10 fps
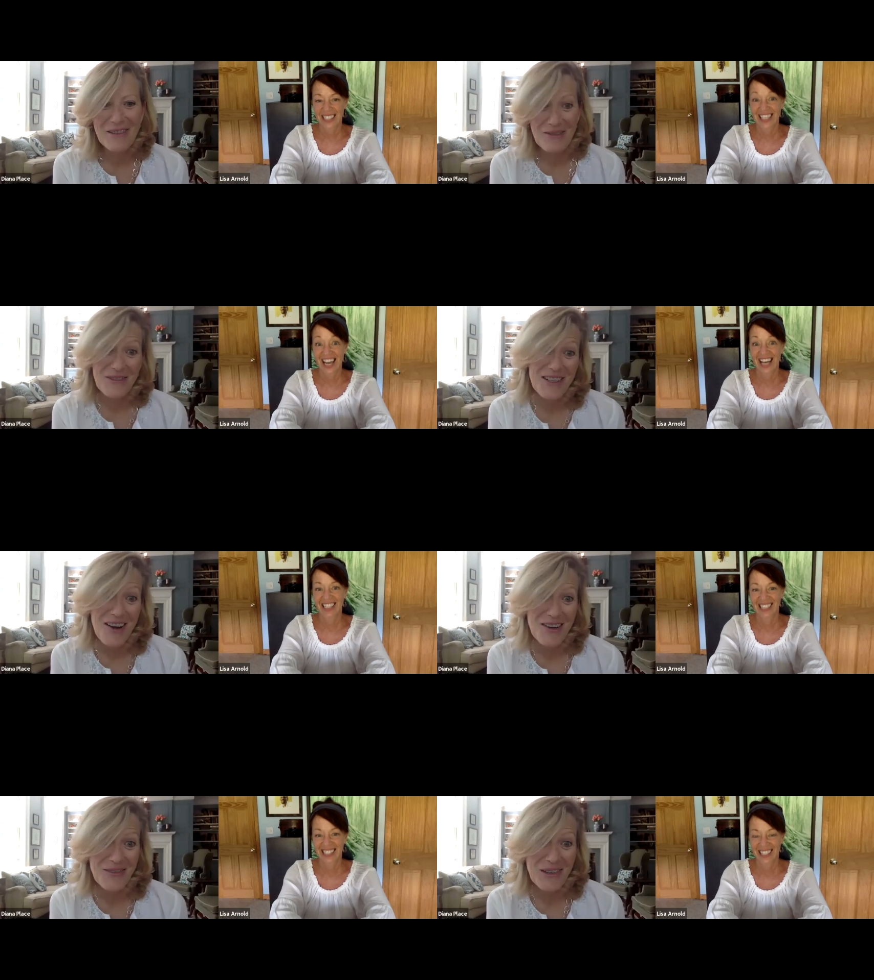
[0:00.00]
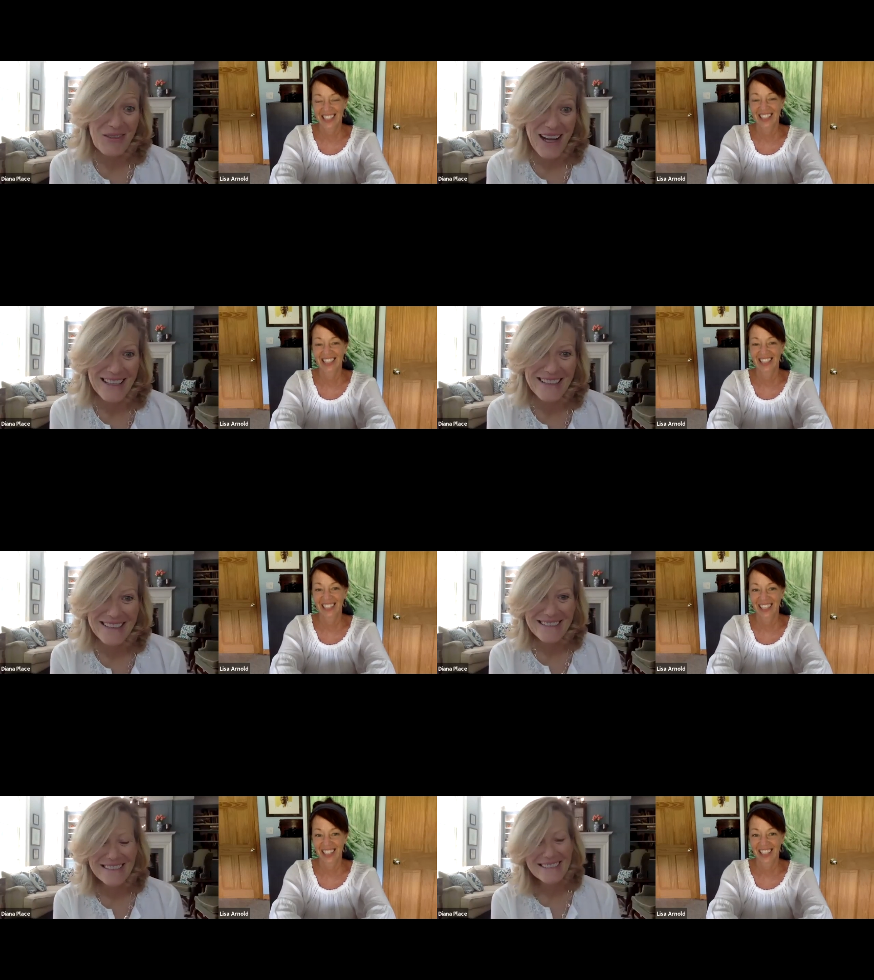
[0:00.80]
Speaker 1: with yeah. photography, right?
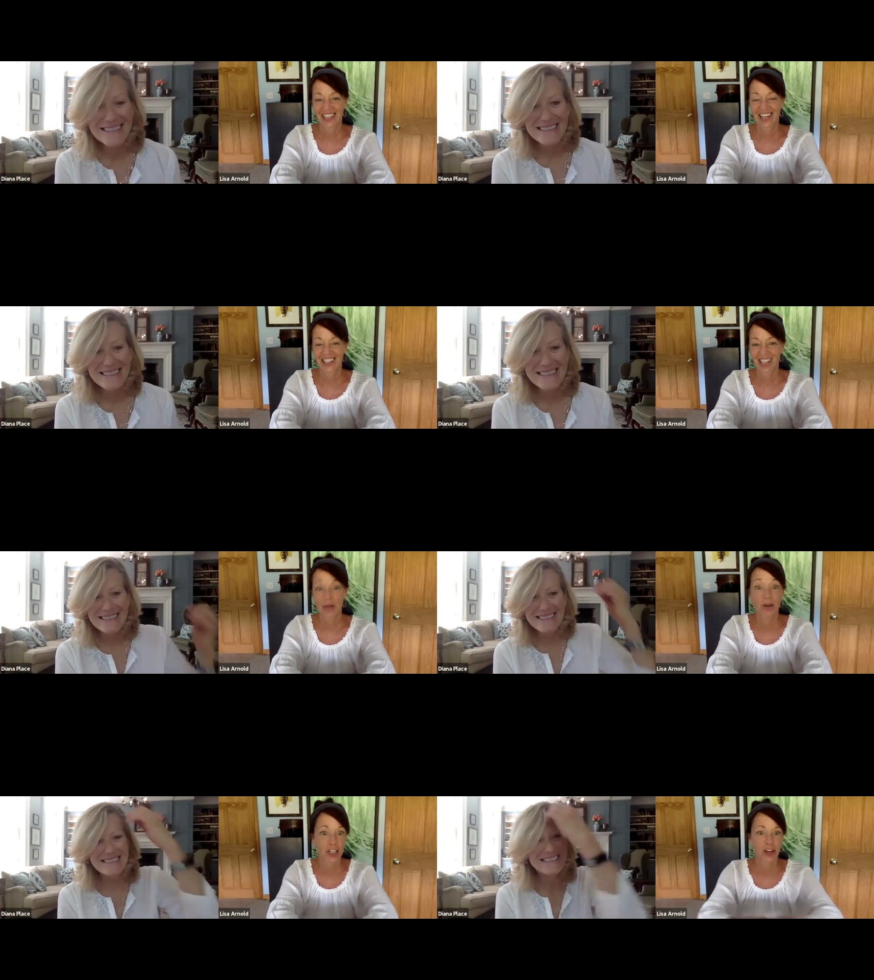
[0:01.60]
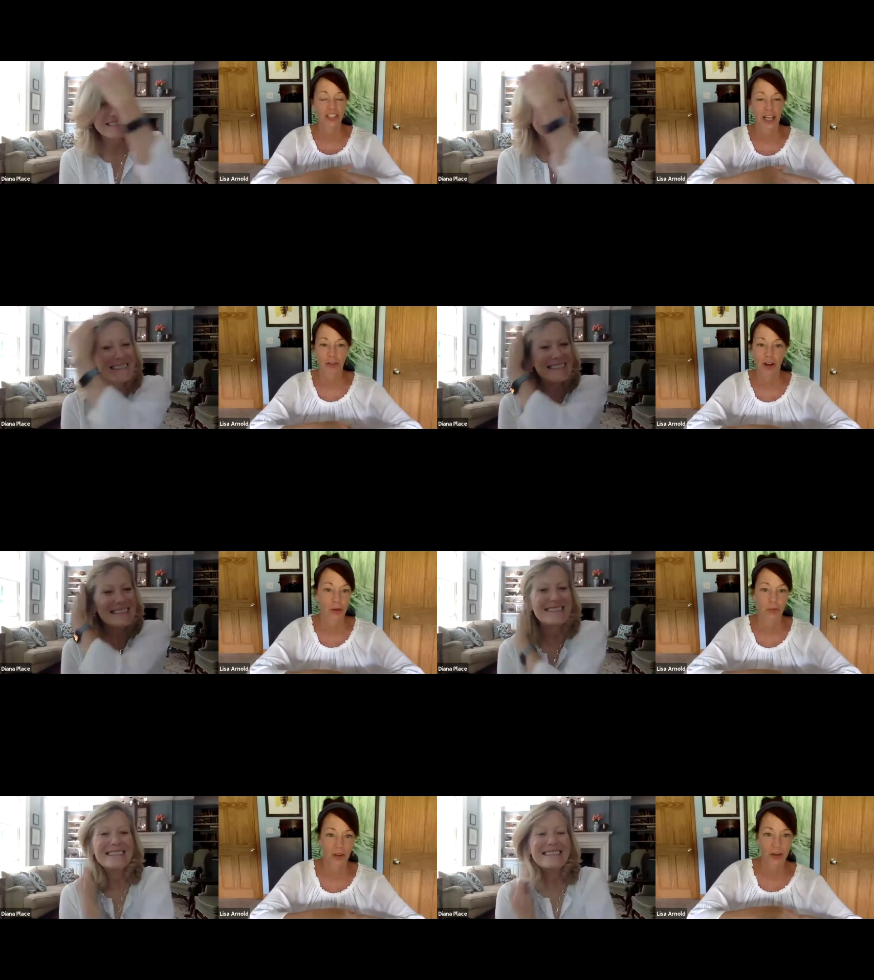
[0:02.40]
Speaker 2: Yes, I wish I could take
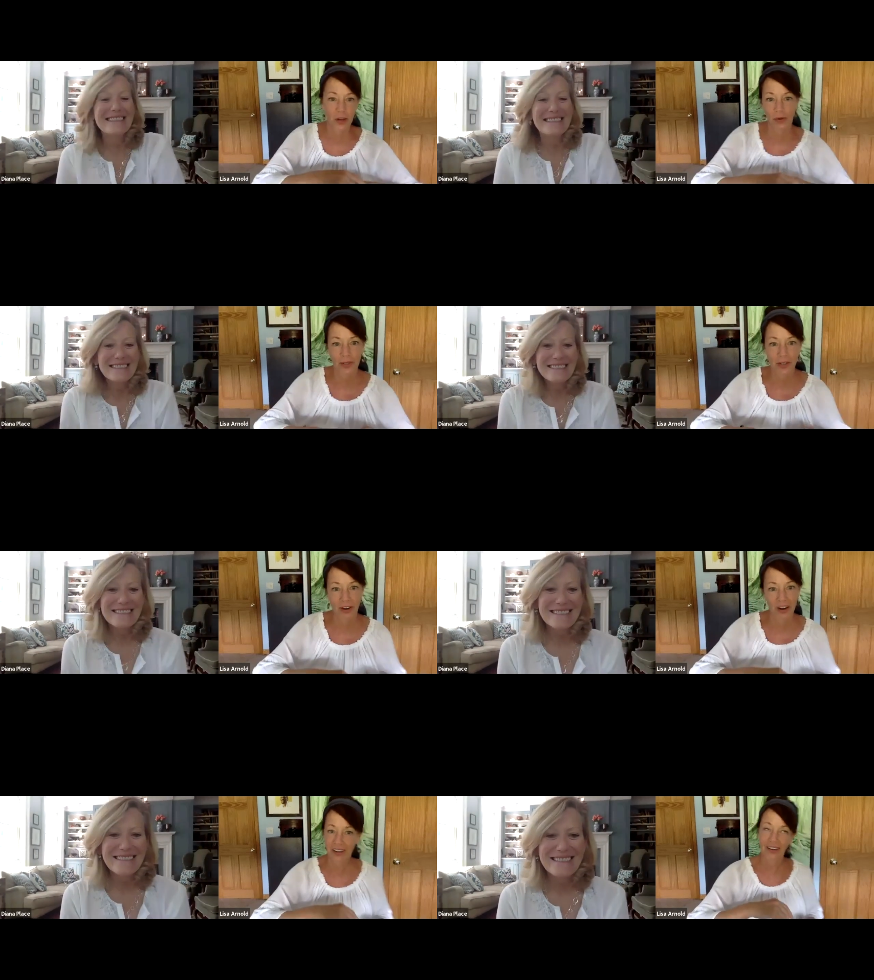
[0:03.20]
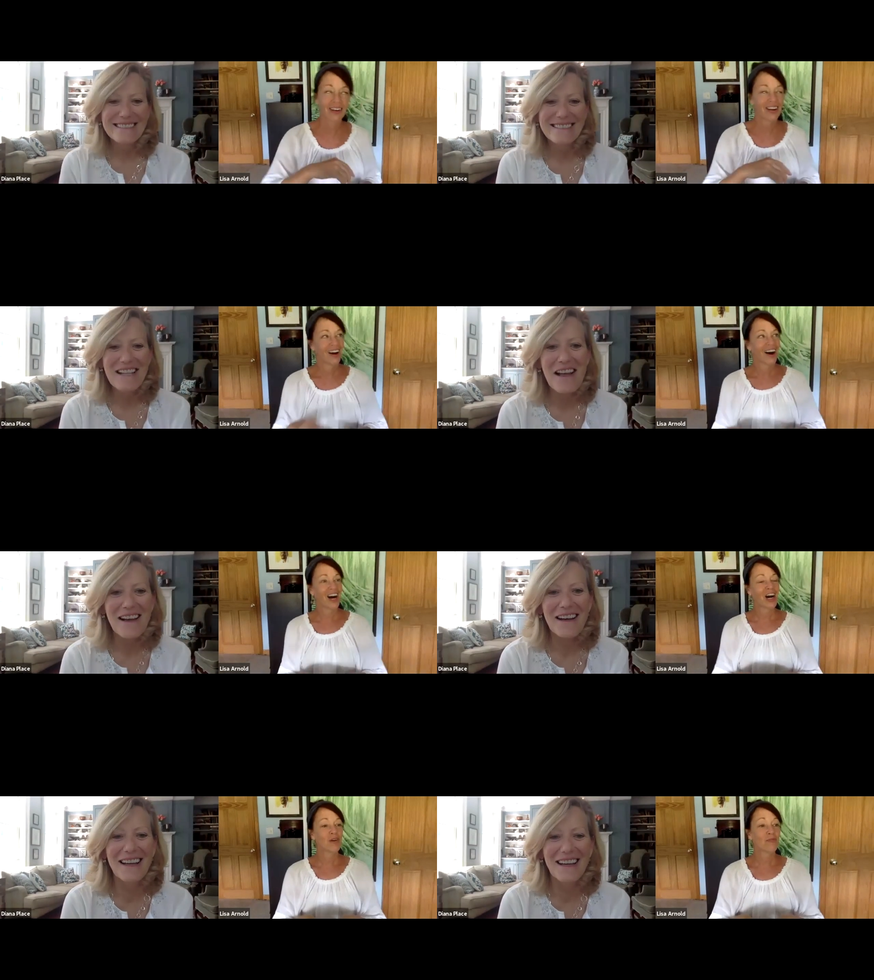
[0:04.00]
credit, but you know, it was your idea.
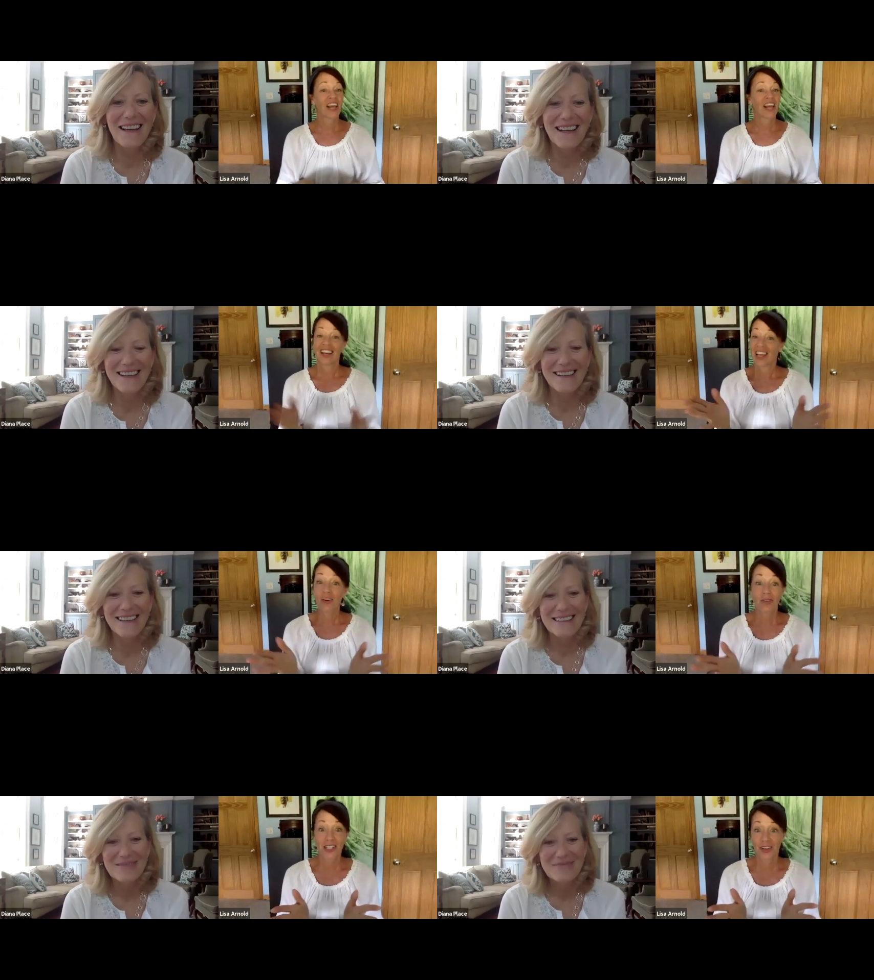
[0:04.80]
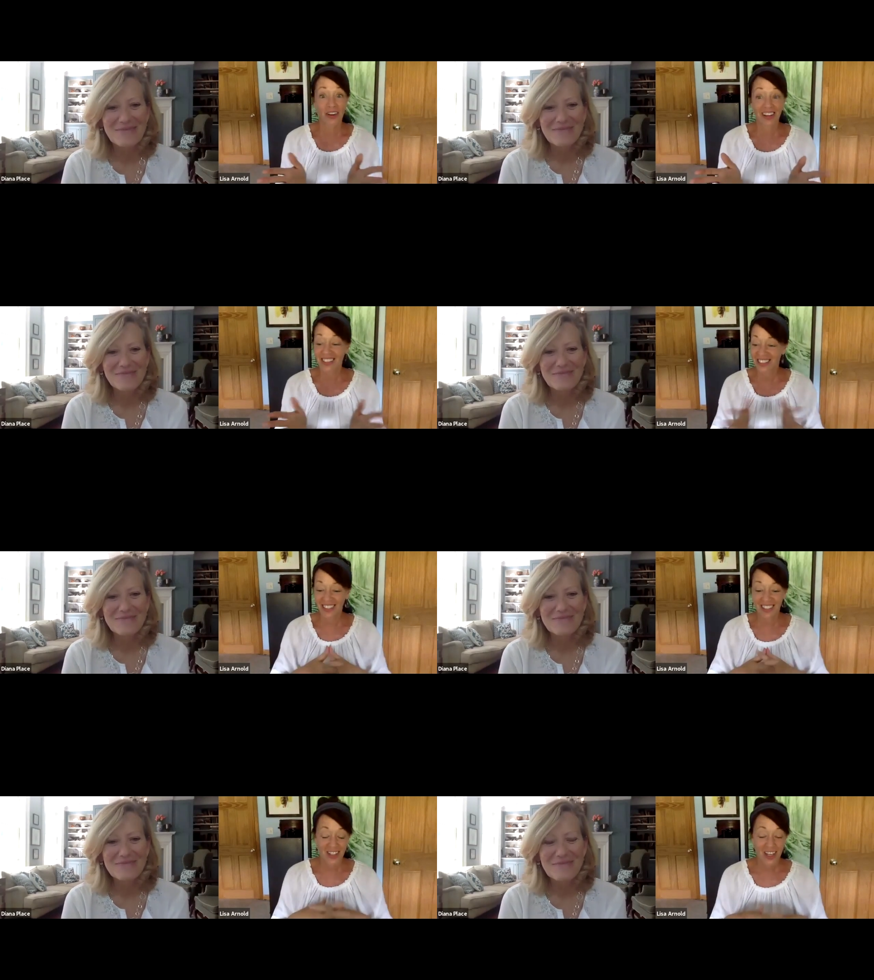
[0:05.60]
Um, yeah, it's a great
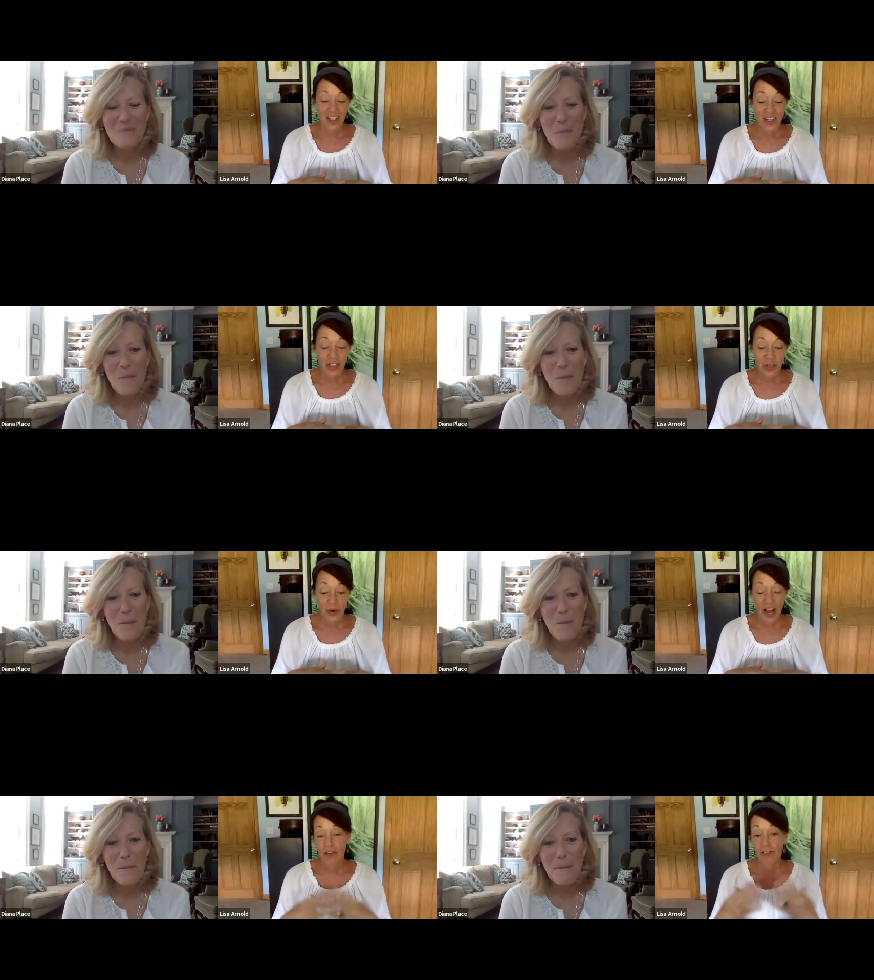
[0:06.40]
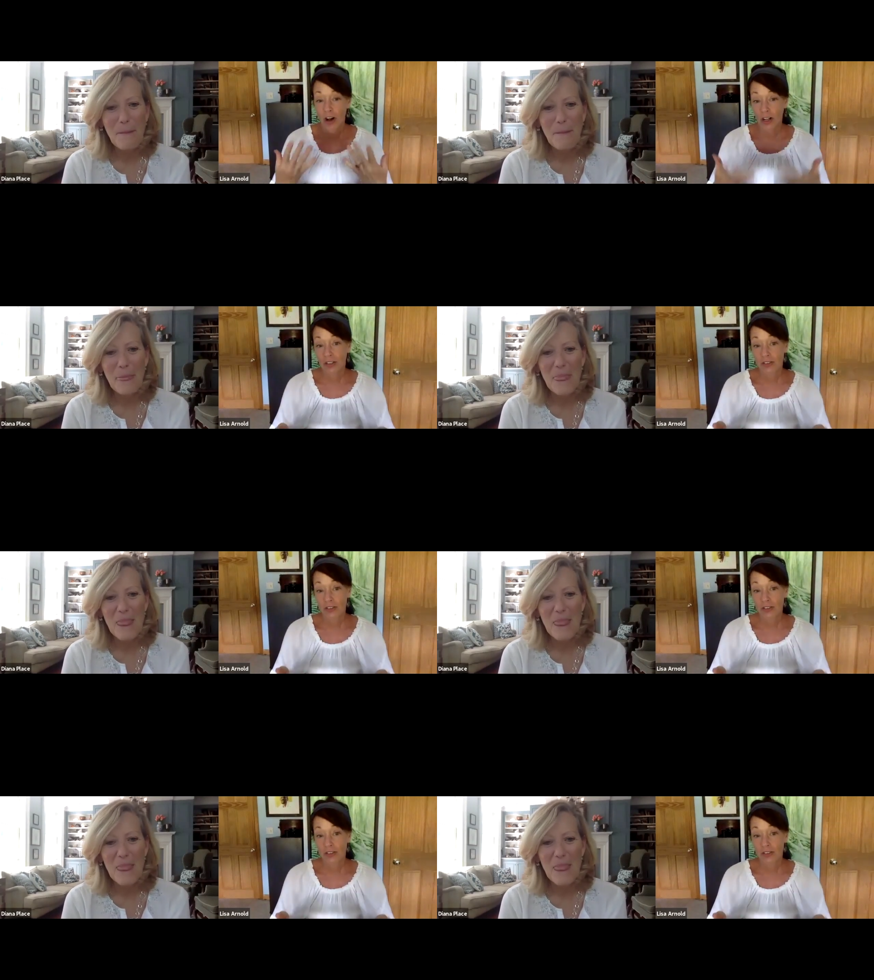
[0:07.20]
idea to have all of